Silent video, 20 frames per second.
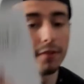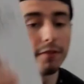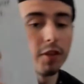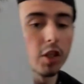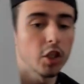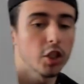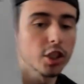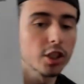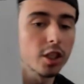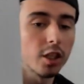
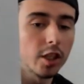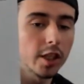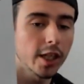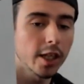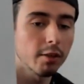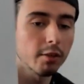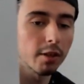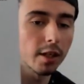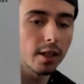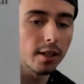first card
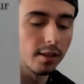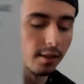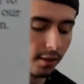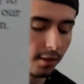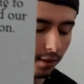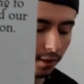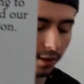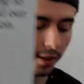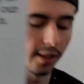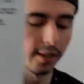I read.
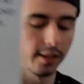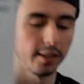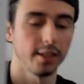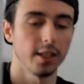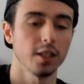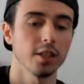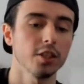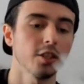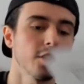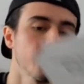And the
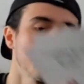other